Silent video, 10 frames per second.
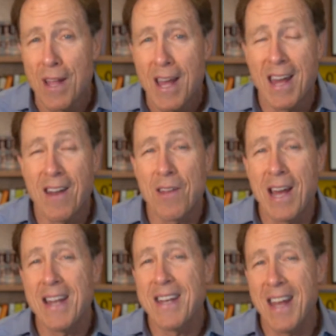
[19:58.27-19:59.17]
And on
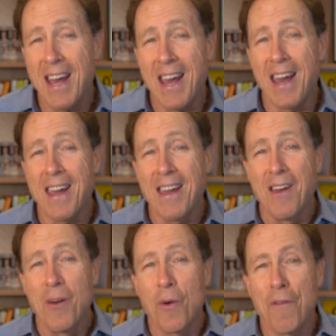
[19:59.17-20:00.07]
that day,
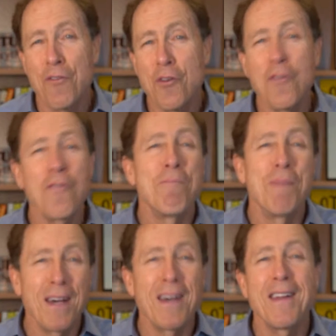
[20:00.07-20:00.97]
if you've
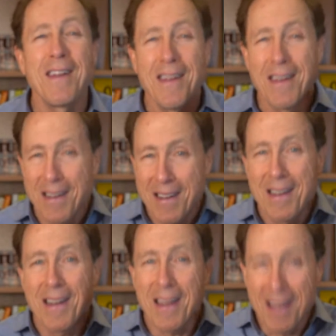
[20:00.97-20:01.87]
been
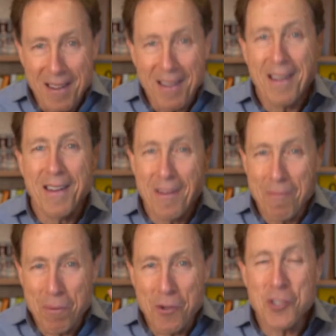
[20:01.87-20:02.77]

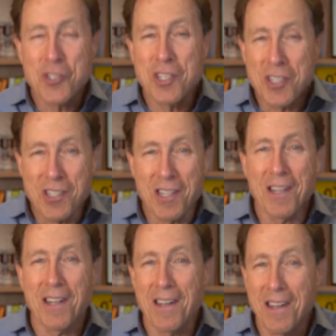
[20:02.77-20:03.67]

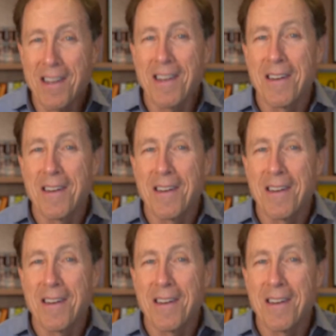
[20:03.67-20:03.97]
persistently,